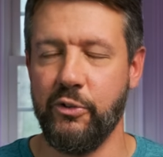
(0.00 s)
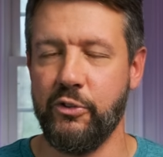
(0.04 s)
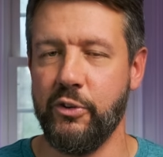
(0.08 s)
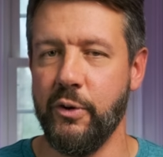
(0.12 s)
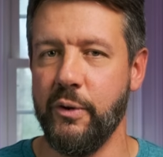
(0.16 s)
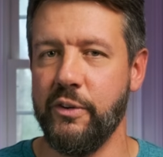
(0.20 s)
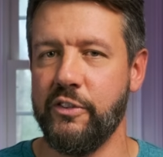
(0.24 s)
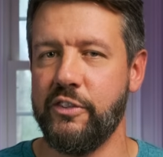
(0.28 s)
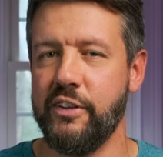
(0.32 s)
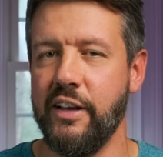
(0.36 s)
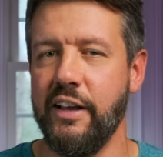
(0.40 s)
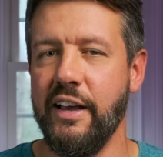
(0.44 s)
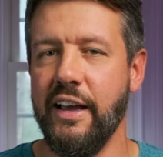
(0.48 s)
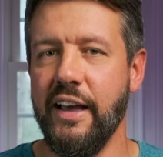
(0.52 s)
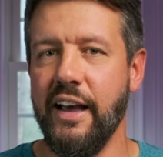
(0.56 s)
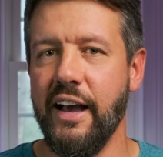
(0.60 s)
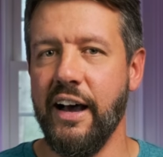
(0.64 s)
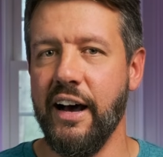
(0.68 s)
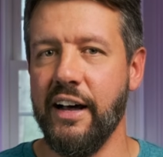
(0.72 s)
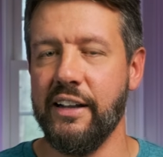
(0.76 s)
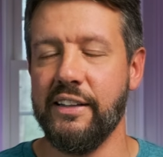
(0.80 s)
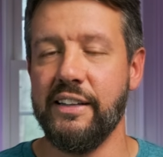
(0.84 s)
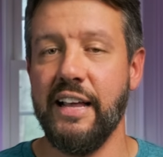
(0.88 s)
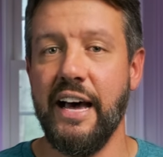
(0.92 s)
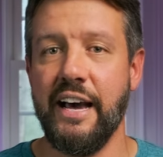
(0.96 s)
So it's
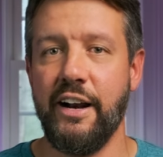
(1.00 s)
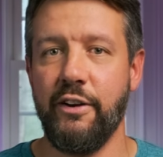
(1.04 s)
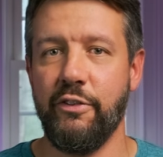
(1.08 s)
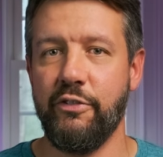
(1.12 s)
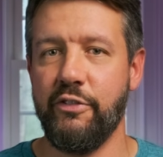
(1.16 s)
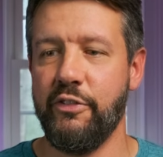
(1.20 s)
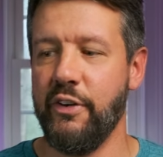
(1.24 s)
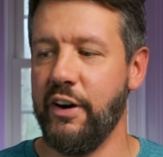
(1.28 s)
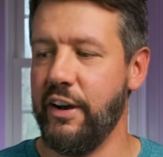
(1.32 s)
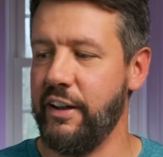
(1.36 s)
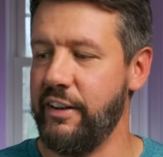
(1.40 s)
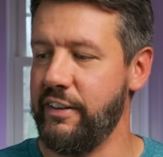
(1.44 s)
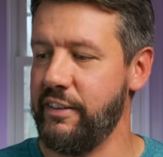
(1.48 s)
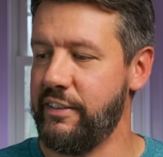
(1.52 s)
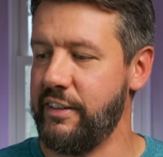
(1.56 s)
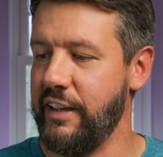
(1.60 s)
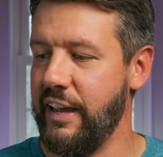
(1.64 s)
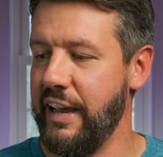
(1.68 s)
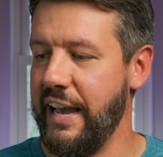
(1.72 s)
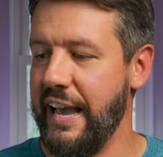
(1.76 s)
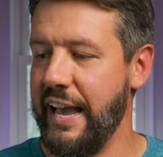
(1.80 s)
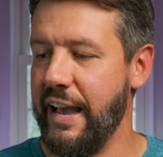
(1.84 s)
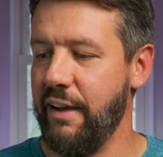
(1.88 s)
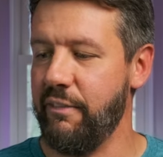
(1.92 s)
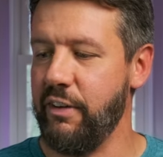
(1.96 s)
a lot of fun
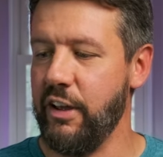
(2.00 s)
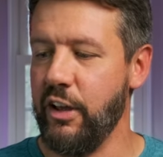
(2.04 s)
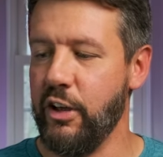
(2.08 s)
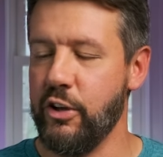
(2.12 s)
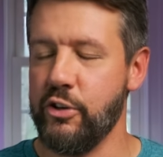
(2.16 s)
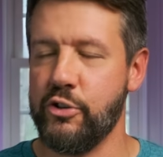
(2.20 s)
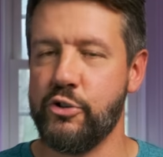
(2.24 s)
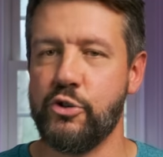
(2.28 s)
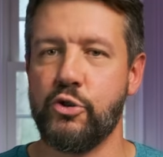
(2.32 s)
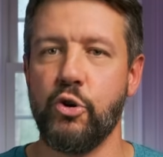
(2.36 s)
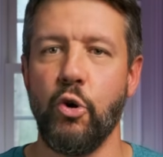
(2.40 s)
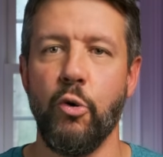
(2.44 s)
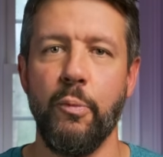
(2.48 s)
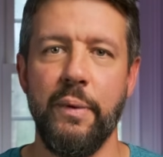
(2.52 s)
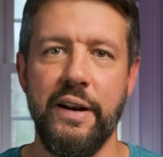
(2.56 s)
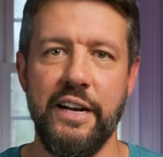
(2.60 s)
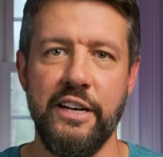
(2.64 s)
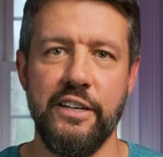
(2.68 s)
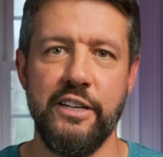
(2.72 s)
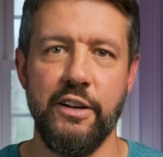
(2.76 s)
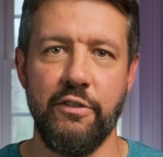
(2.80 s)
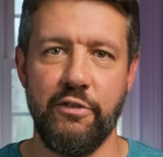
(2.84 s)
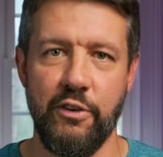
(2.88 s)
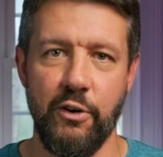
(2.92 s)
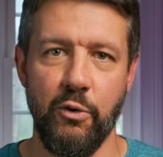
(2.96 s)
to have so many
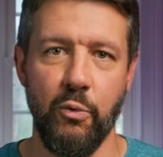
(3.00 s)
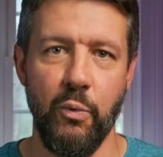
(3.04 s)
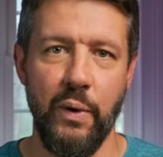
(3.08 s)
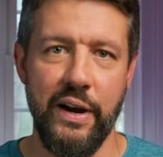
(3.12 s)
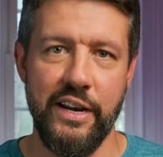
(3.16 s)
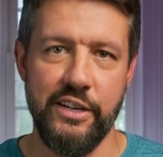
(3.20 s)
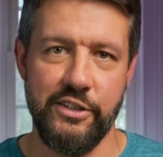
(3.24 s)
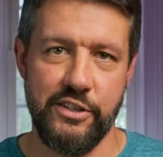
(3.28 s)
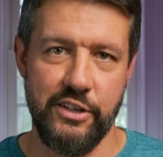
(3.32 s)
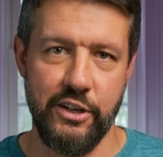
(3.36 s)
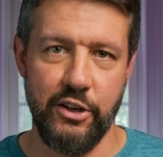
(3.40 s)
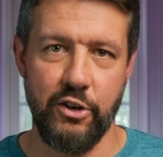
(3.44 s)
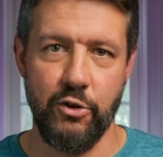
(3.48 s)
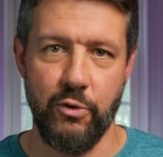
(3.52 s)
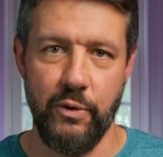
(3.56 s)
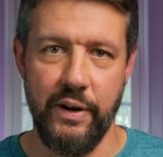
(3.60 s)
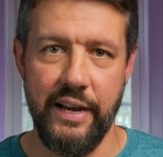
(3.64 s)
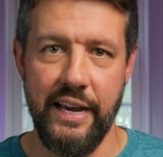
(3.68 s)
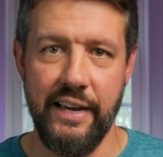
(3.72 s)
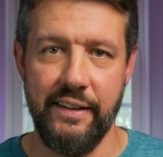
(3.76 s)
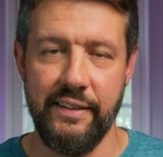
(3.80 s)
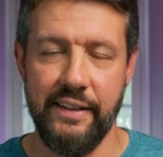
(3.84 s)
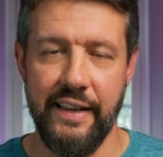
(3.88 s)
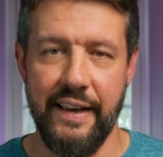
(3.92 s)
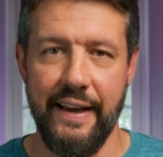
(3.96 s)
different ways to
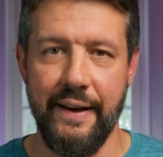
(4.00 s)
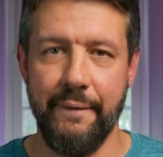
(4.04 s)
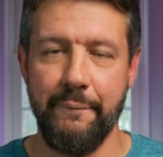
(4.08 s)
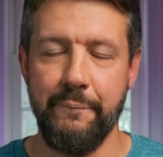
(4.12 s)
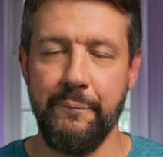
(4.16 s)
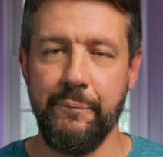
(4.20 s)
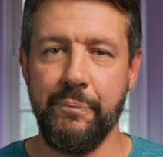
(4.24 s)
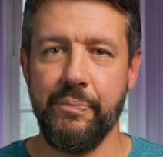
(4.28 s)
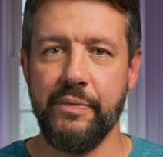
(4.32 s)
create that.